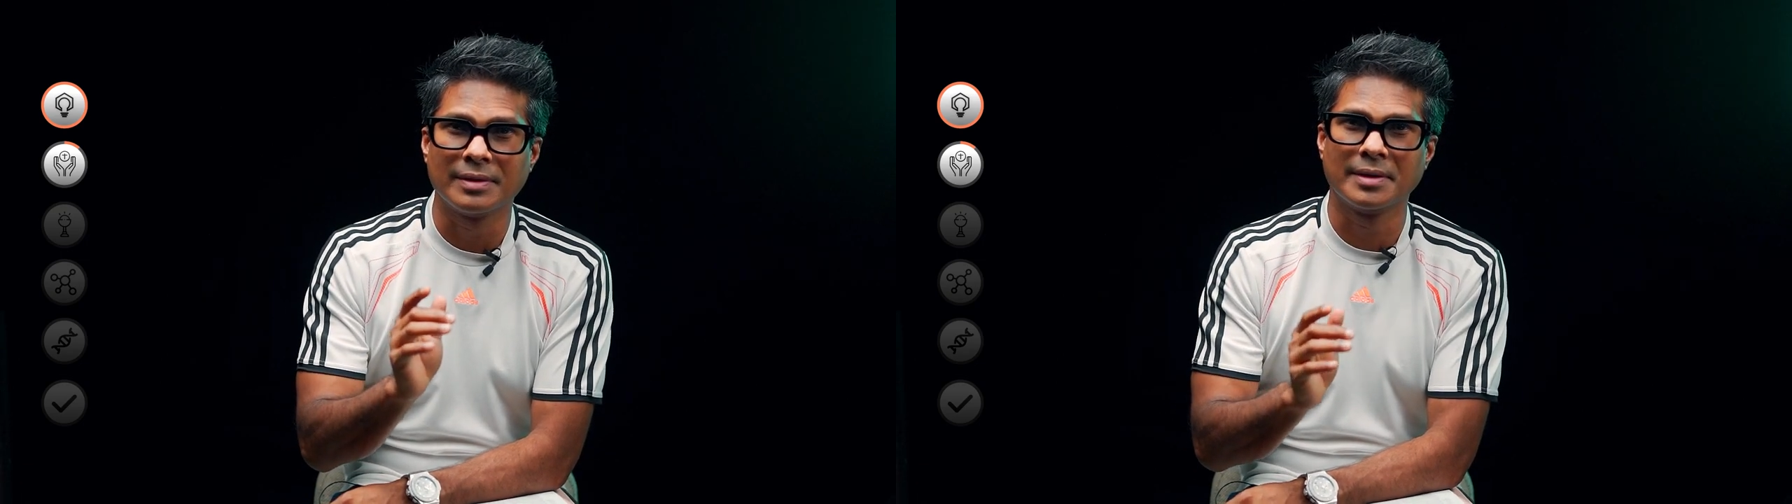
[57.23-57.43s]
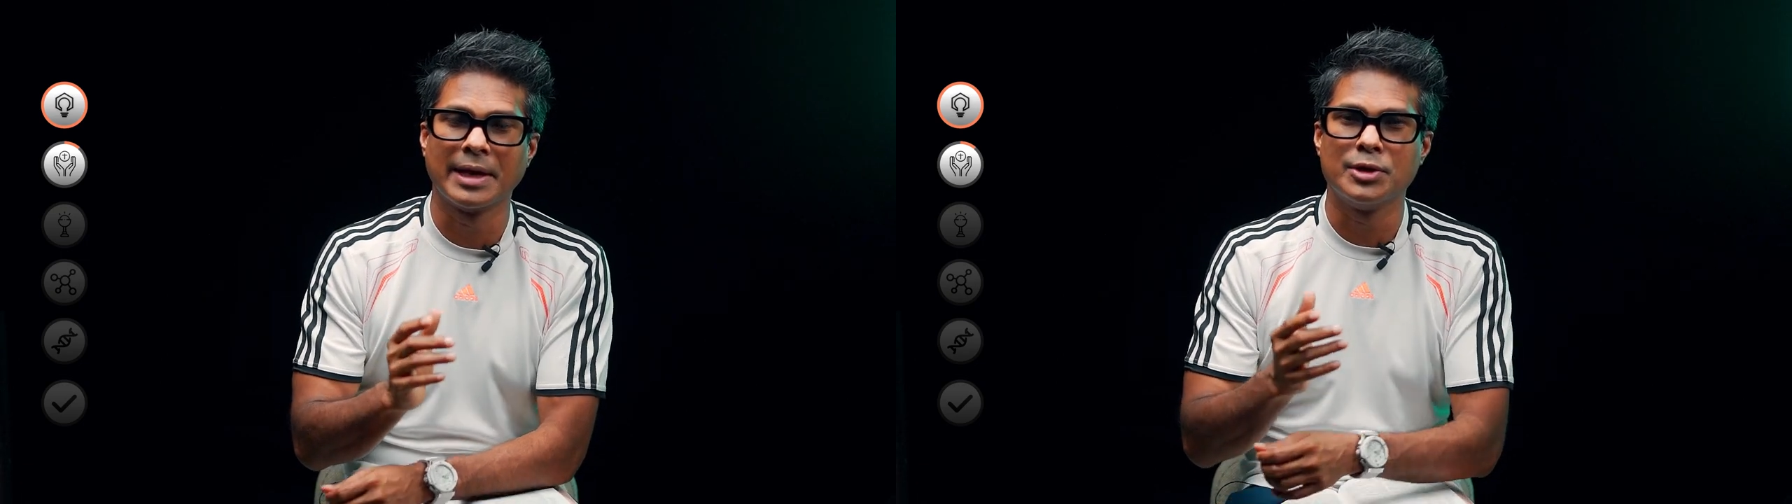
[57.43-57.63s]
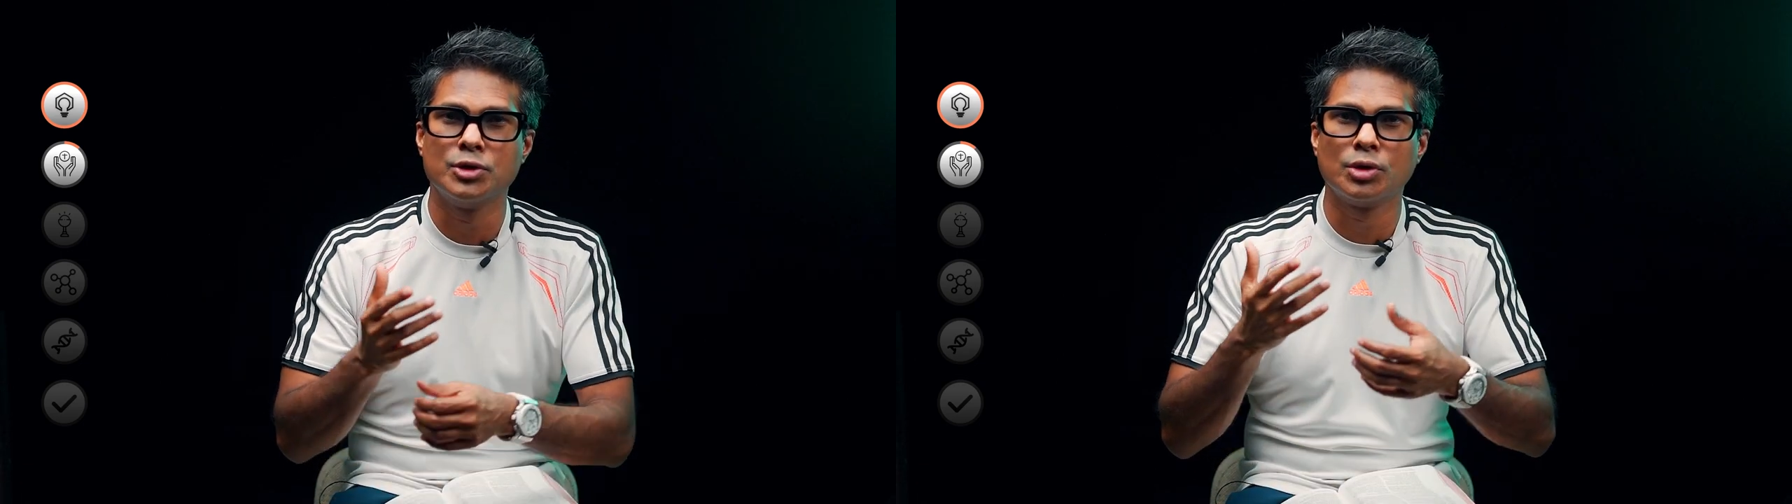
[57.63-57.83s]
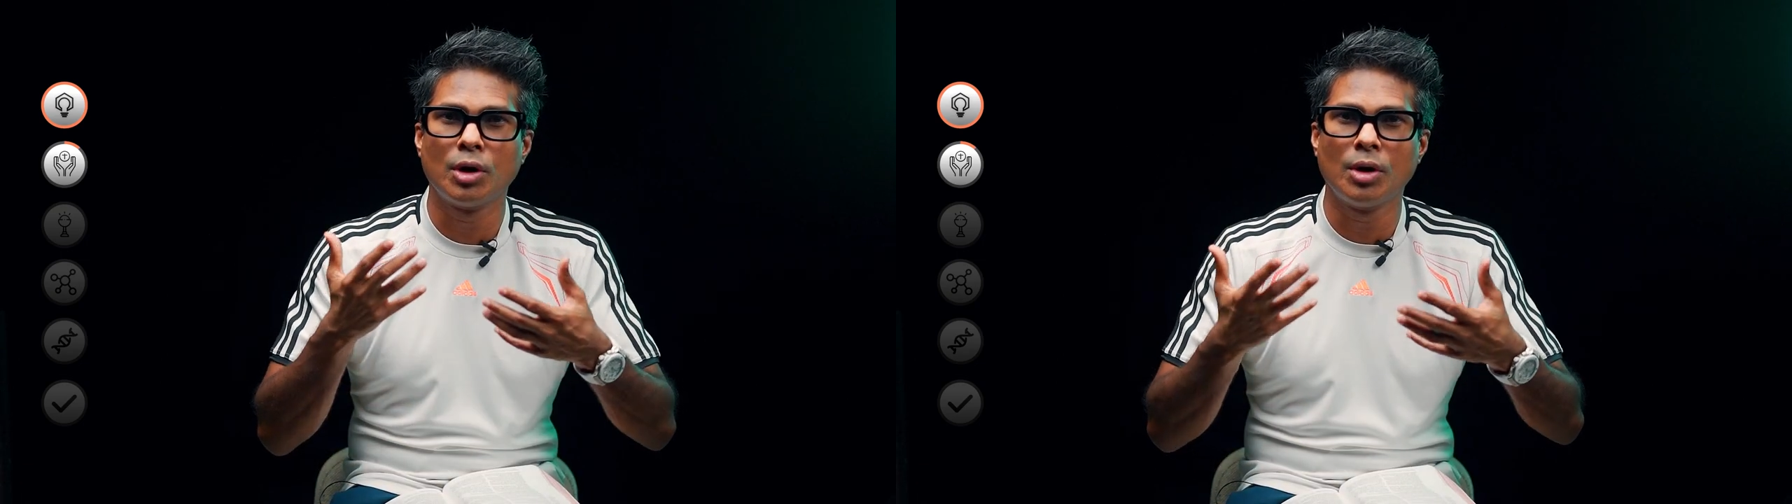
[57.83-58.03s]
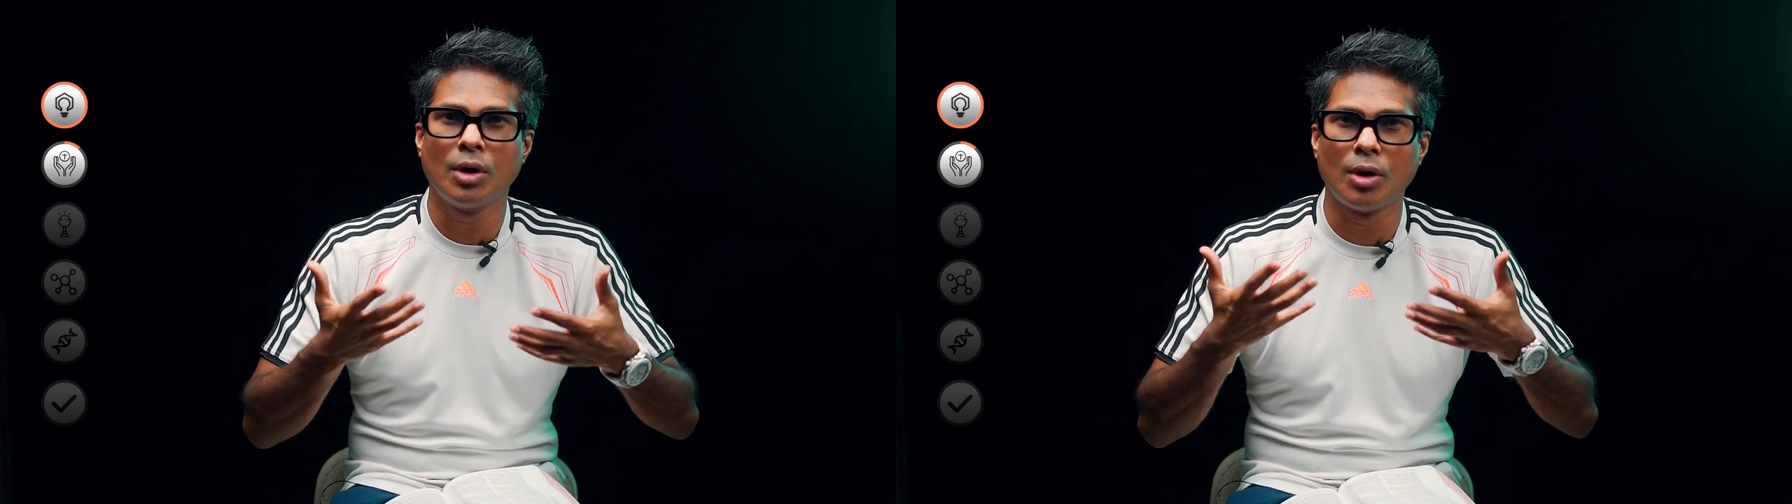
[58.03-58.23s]
can
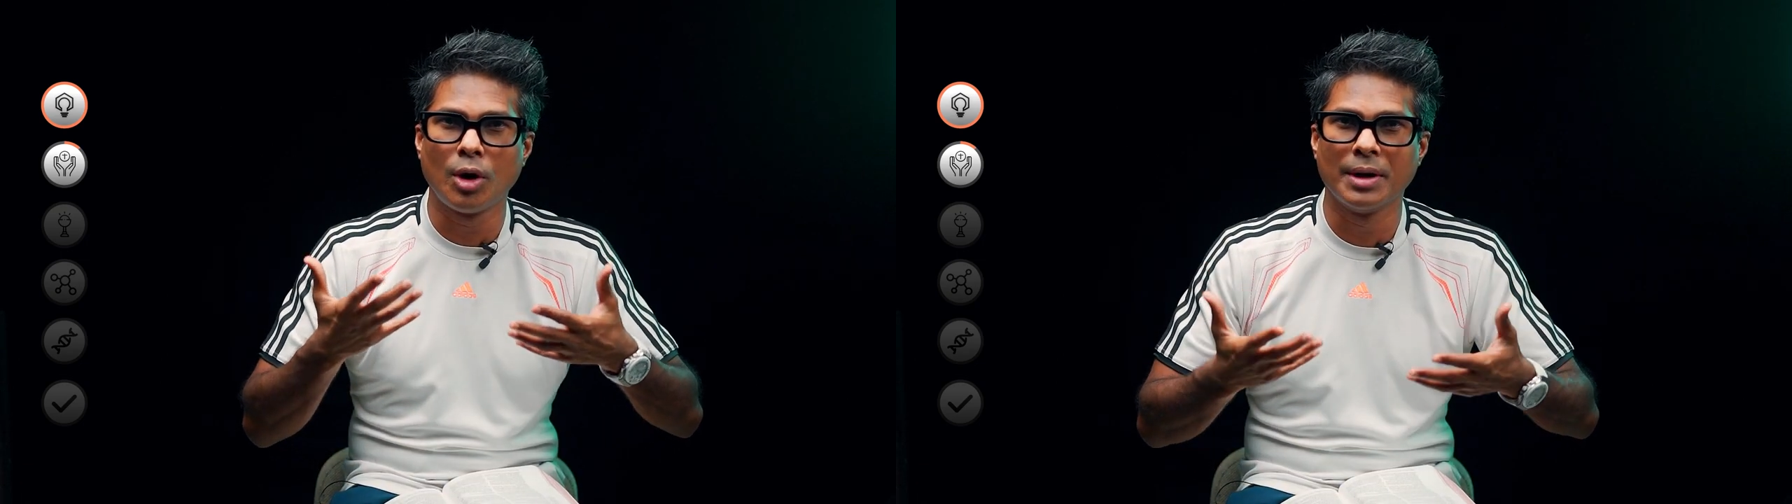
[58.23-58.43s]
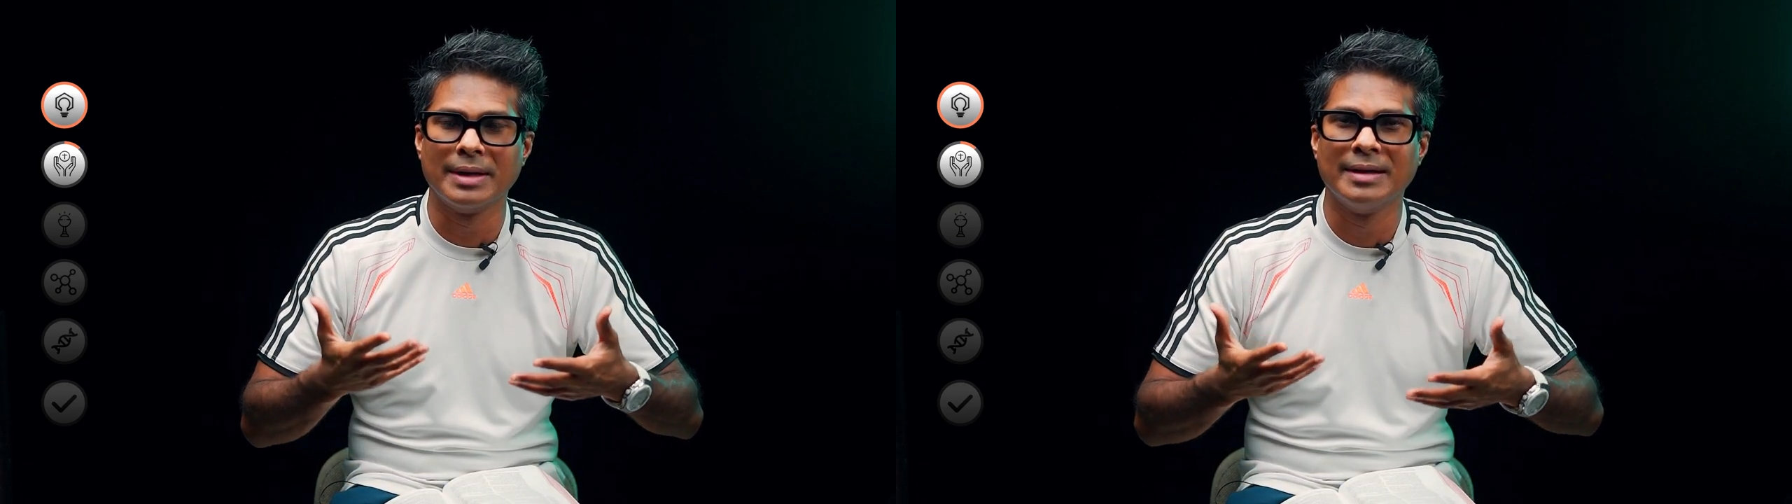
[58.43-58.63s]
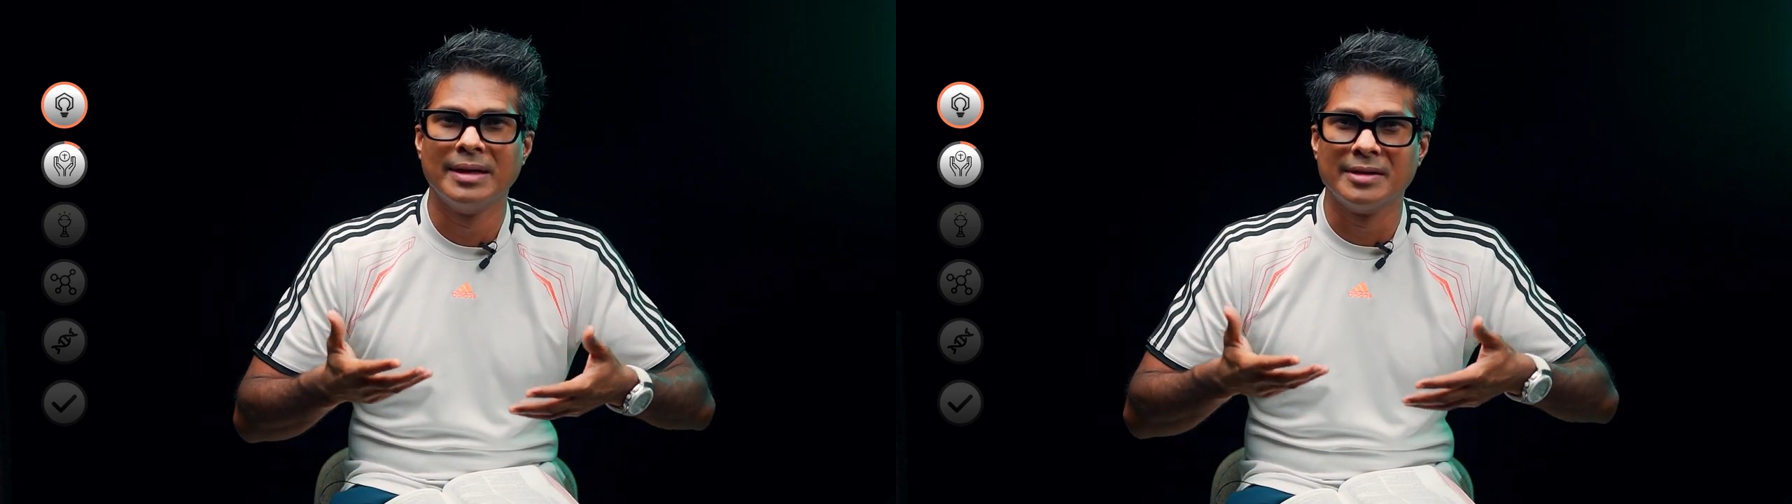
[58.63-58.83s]
draw on